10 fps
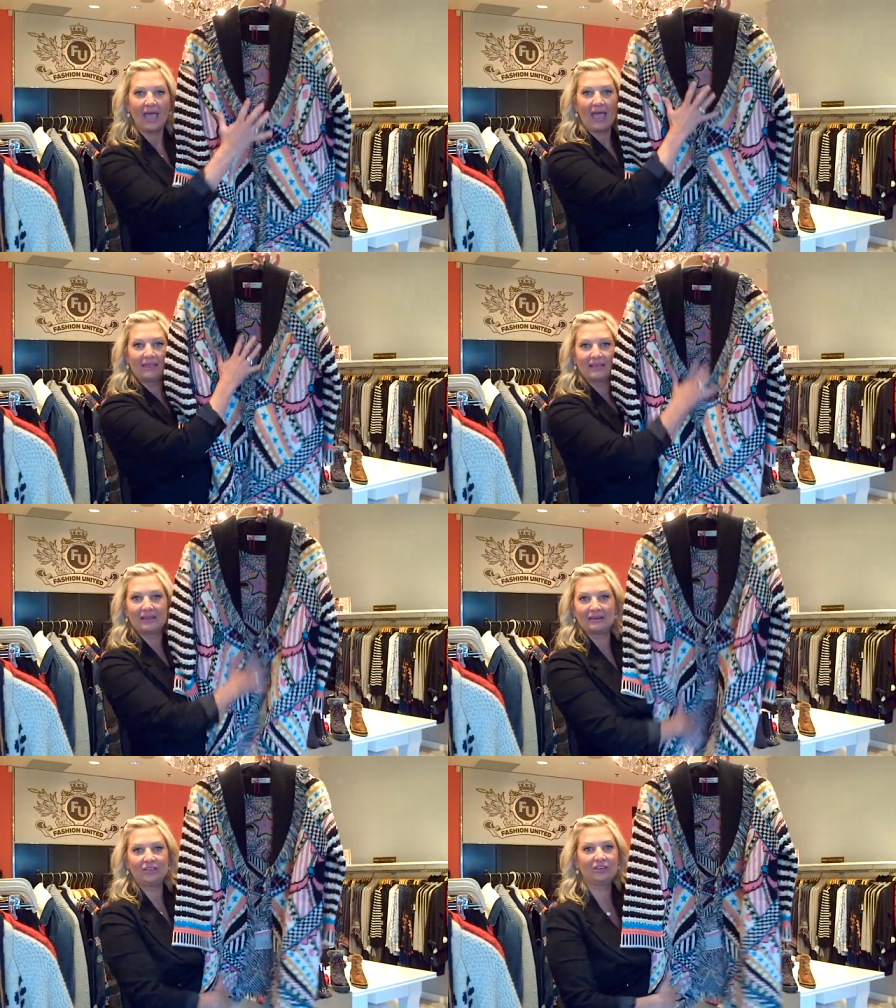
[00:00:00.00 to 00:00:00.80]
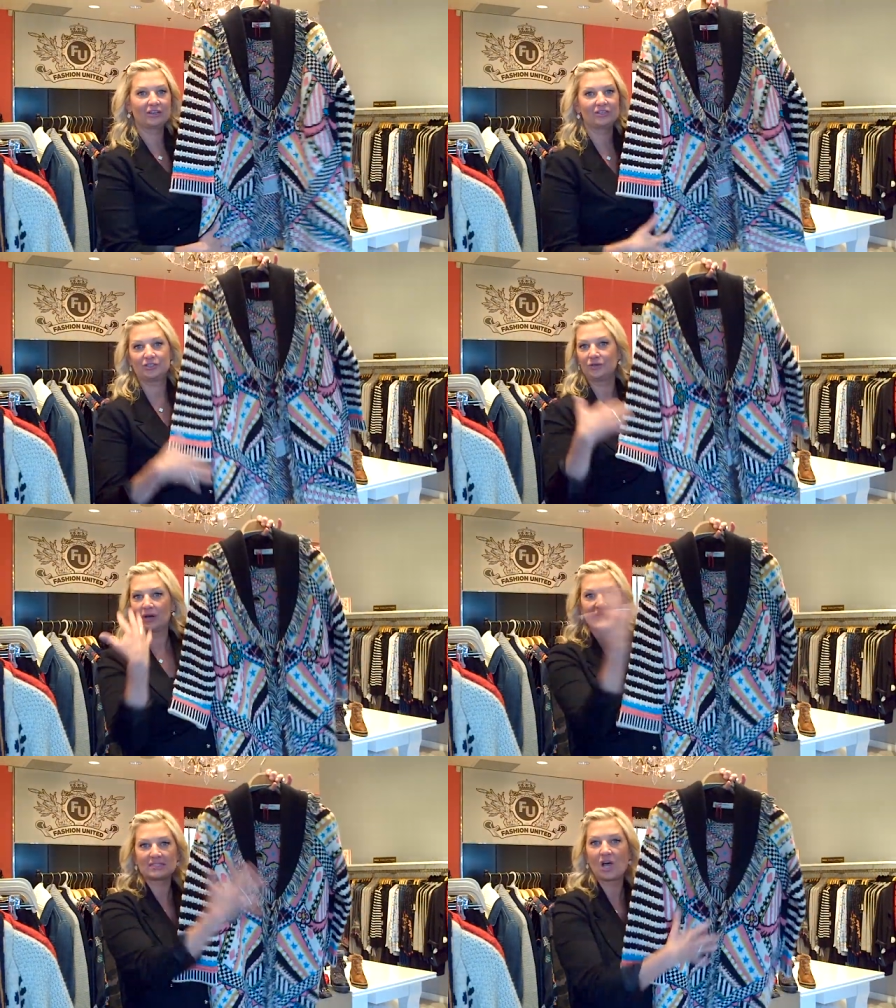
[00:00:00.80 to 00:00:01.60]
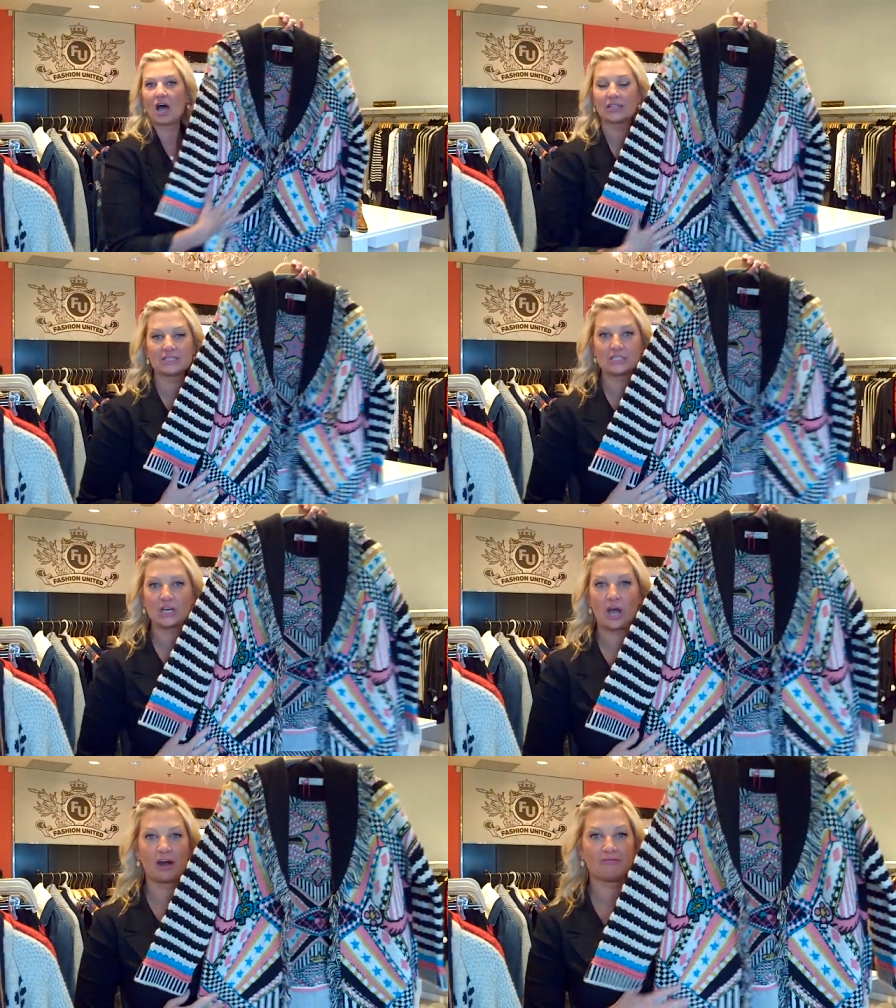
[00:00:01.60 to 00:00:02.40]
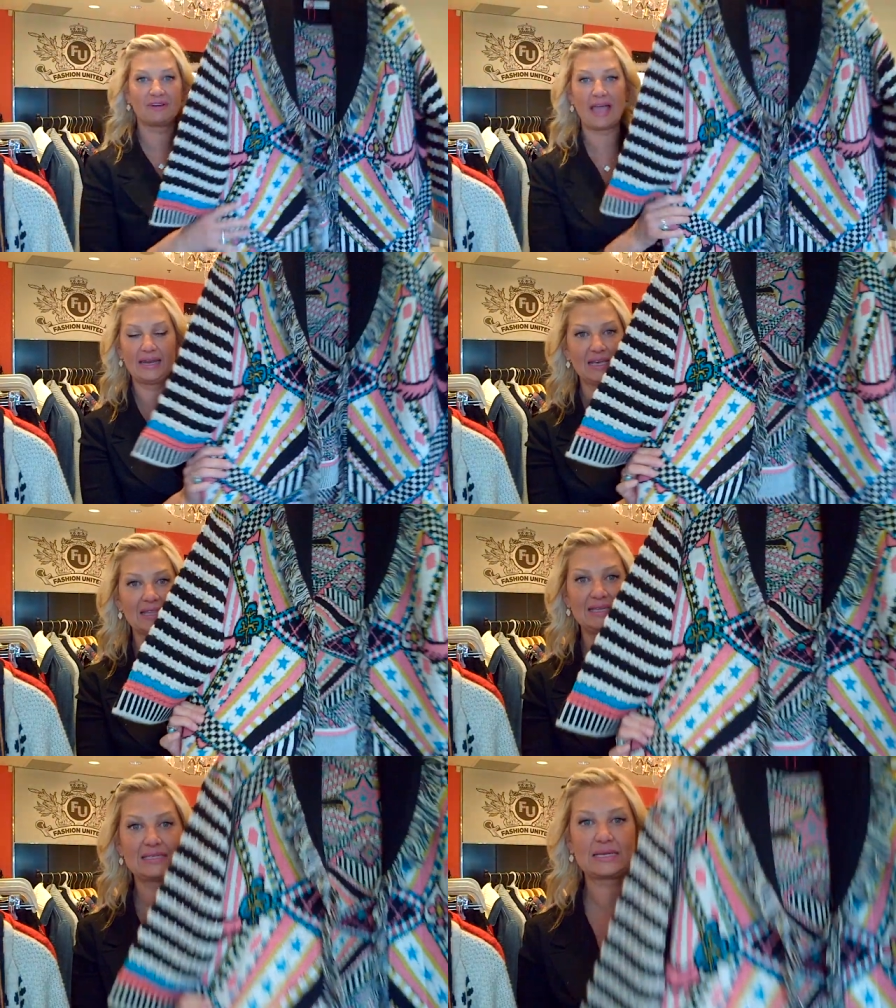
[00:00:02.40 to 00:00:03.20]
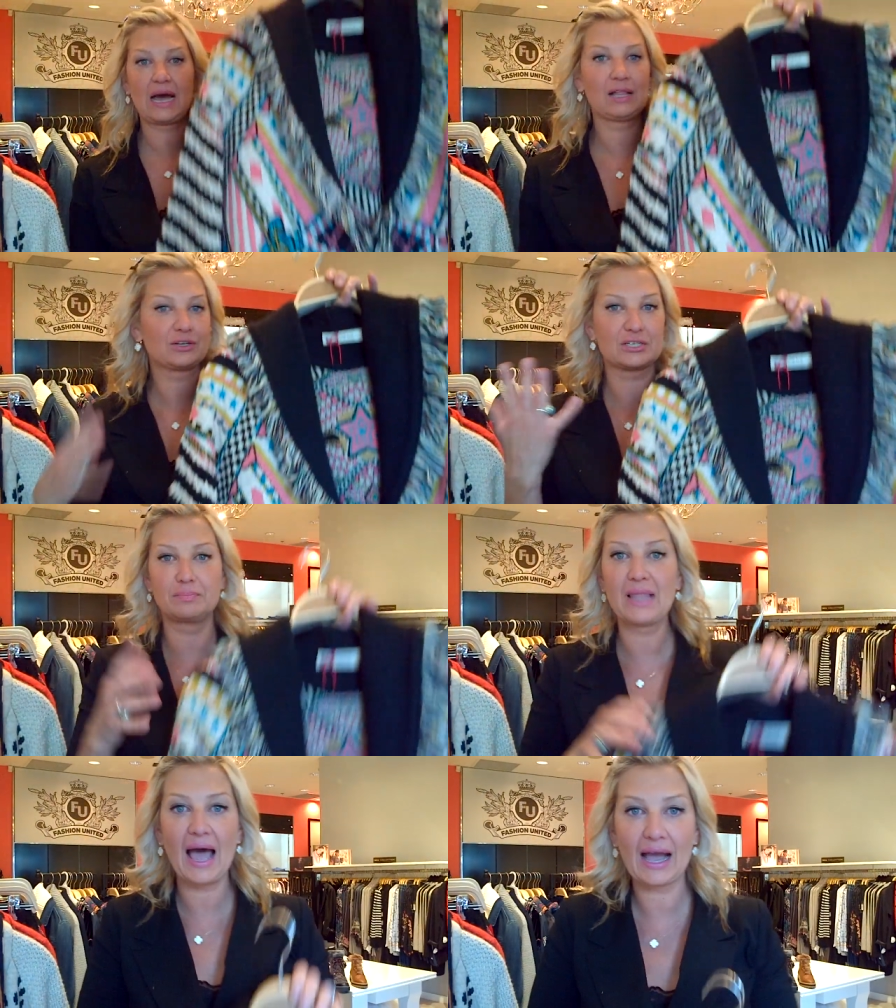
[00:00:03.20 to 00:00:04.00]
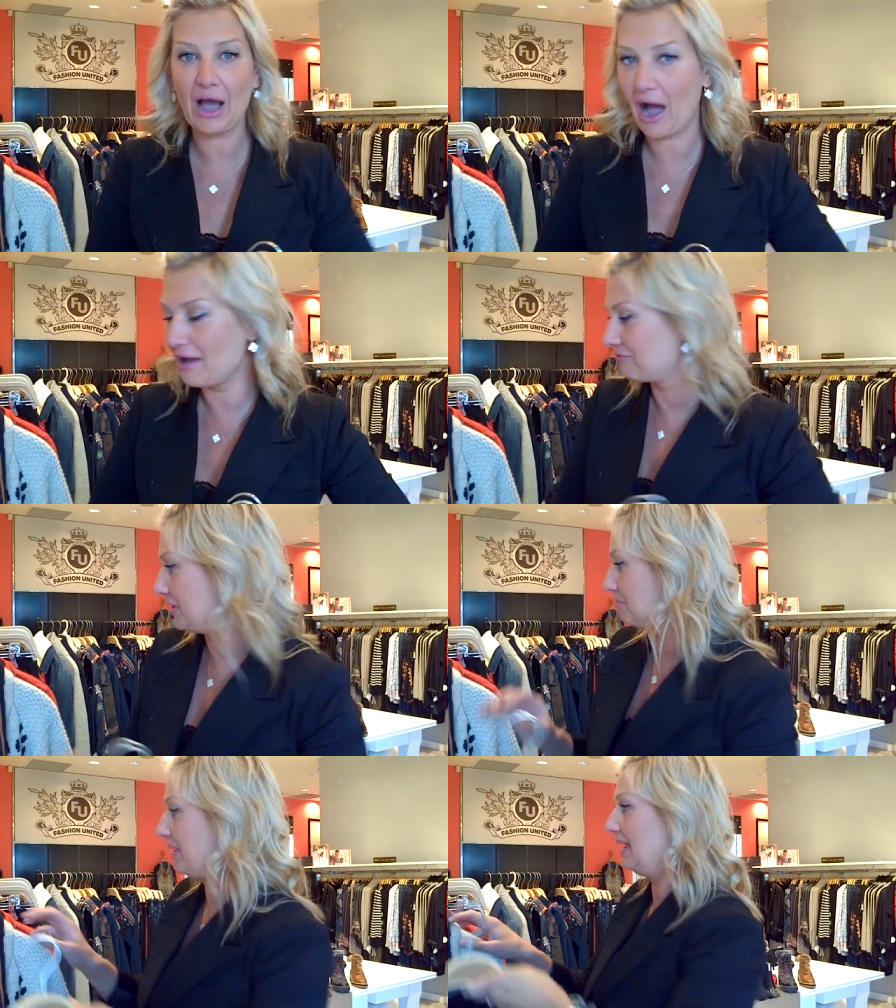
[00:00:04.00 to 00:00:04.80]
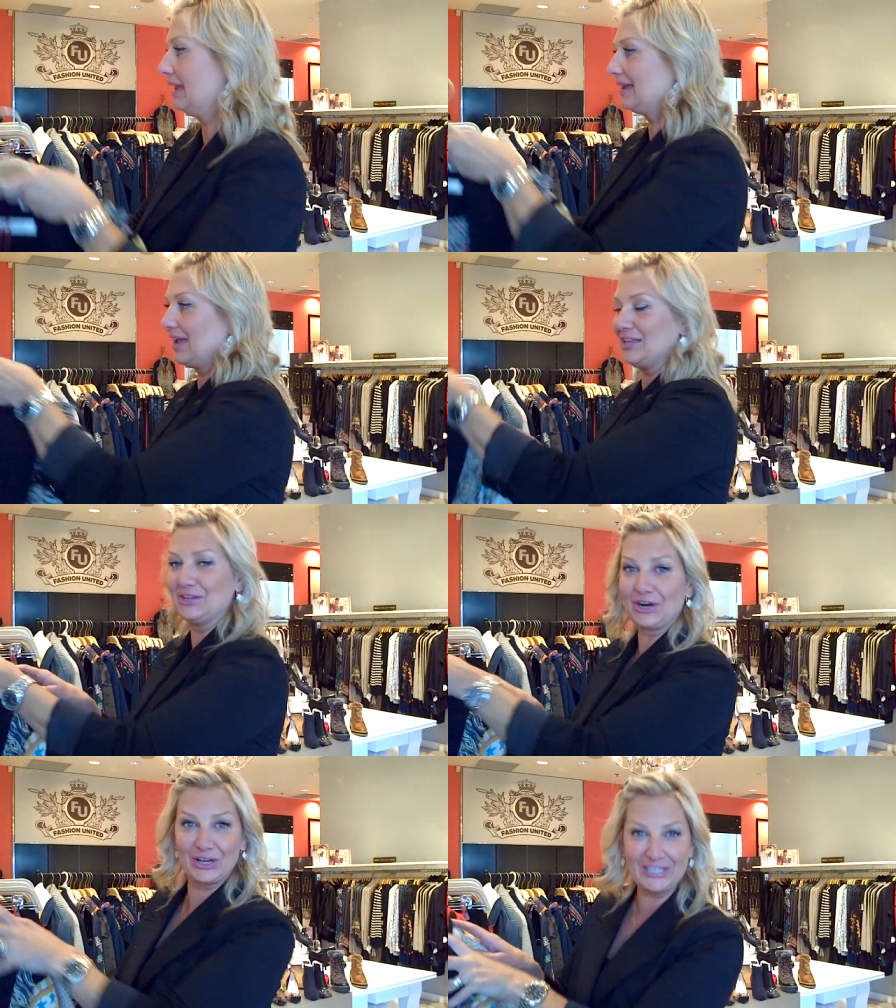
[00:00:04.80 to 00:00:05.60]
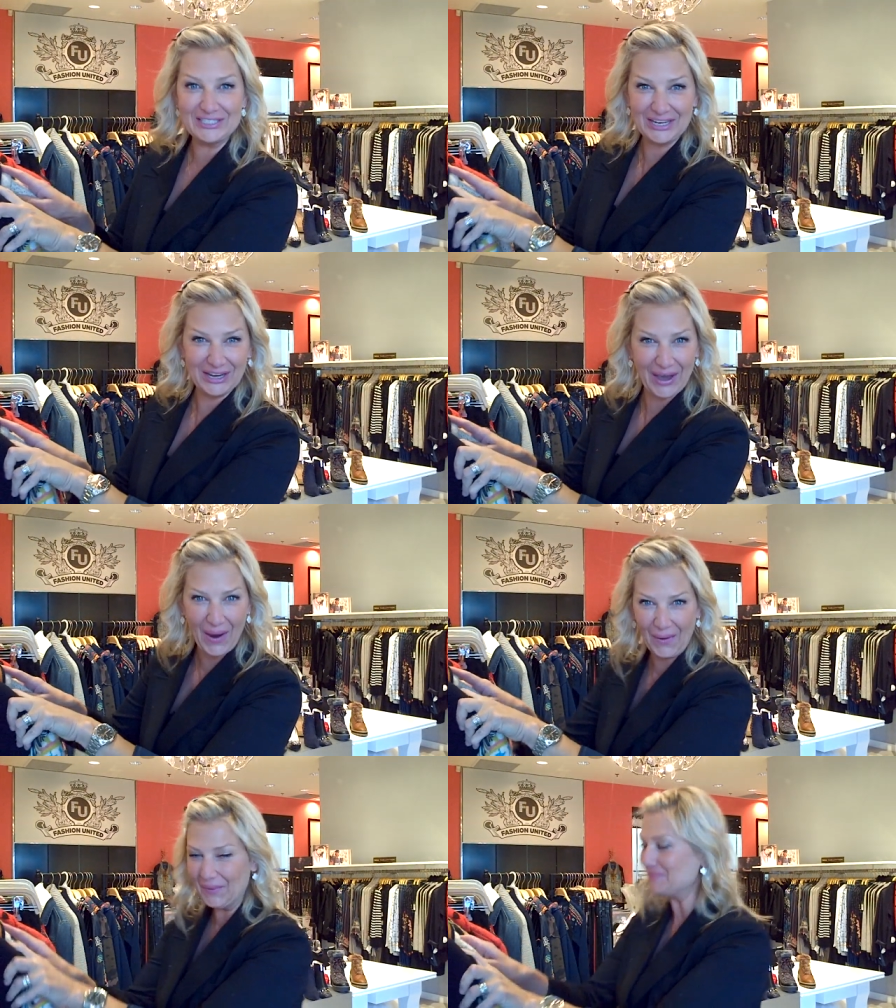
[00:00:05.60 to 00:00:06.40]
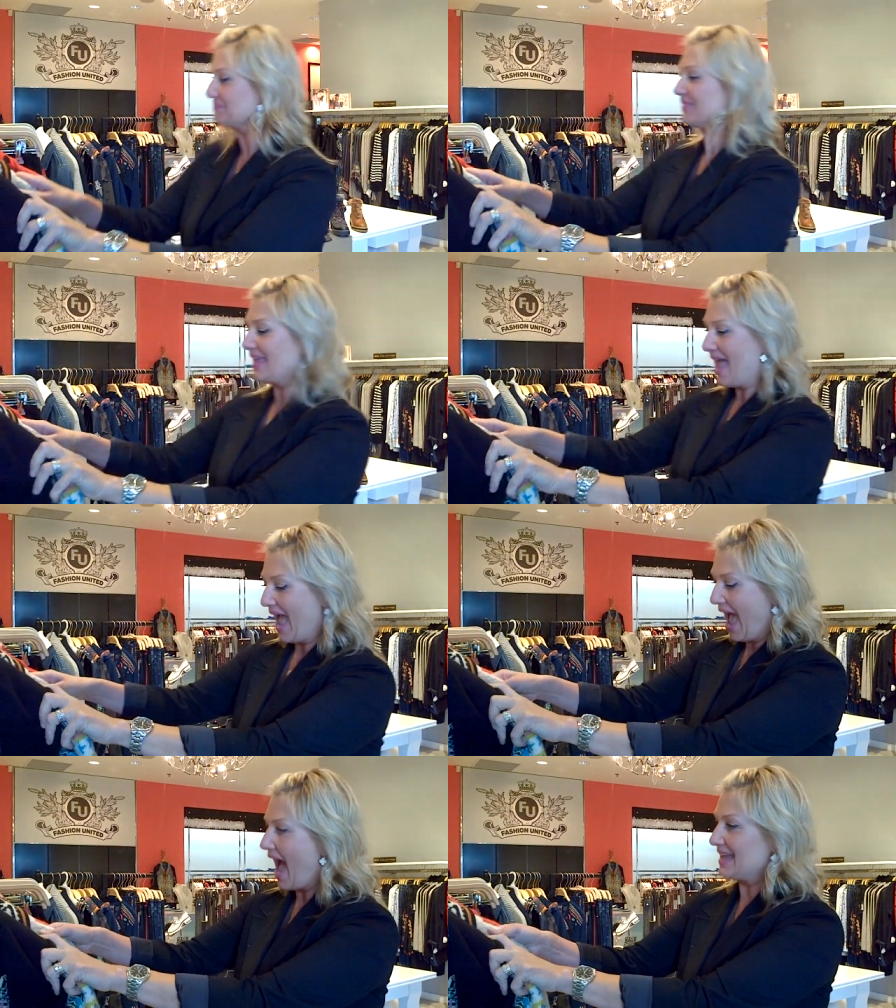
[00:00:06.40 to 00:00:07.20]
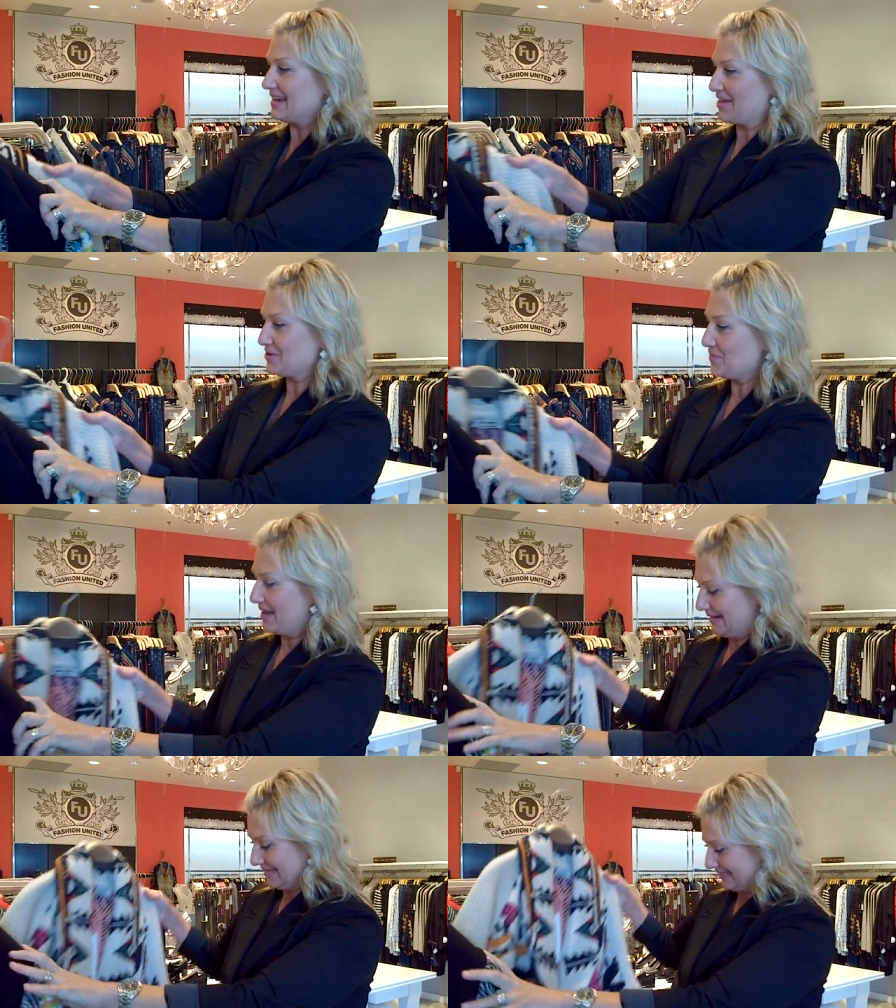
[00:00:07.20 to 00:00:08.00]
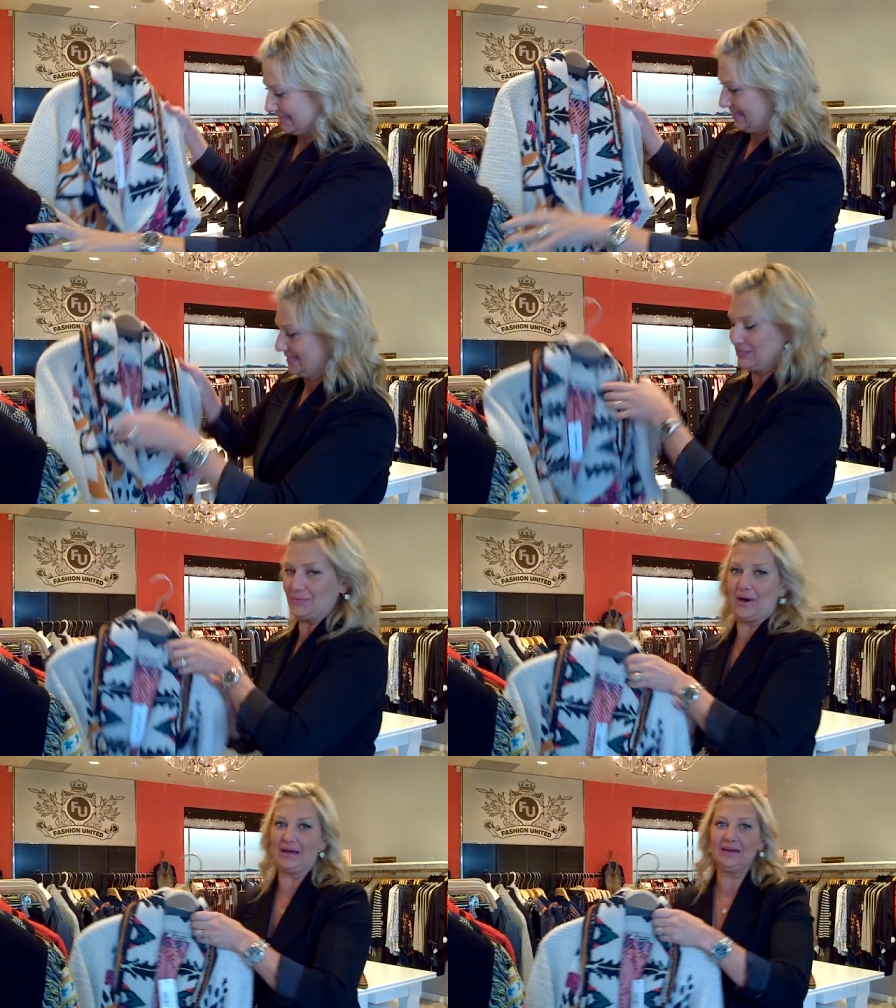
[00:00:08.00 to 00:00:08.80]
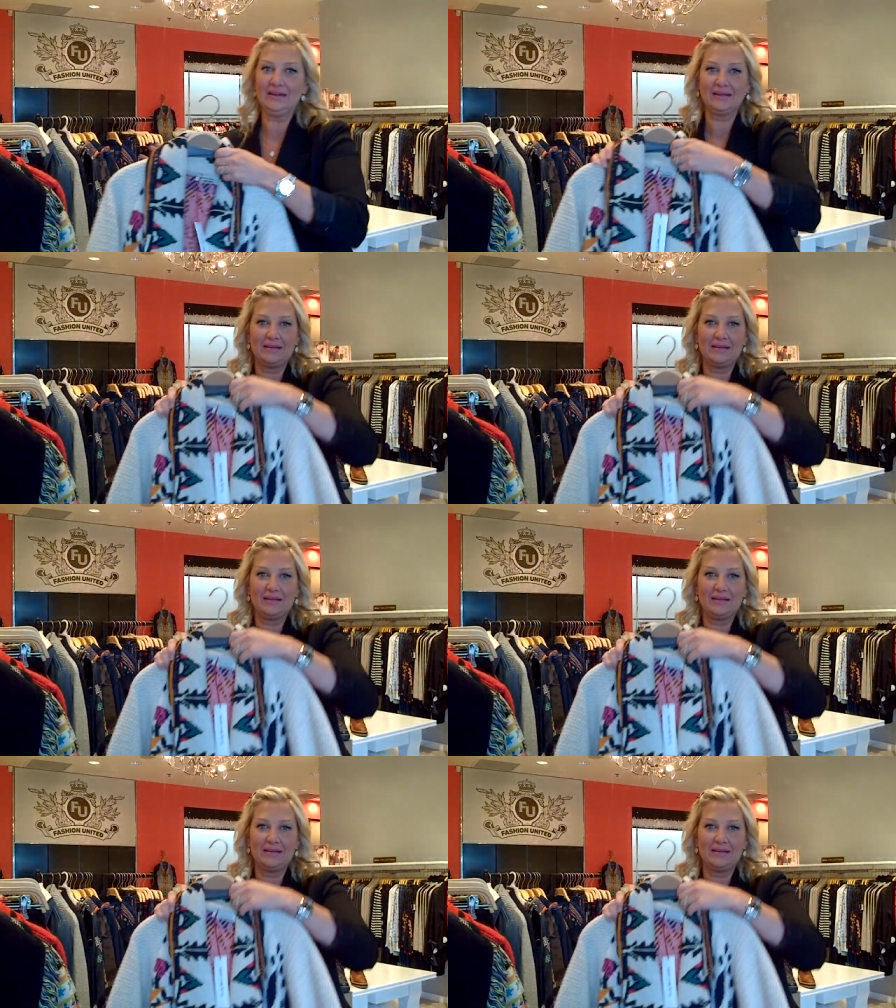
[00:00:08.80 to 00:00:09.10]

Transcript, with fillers: and then you could do a solid scarf in any of these colors, black, ivory, pink, and you're good to go. Another one is this one,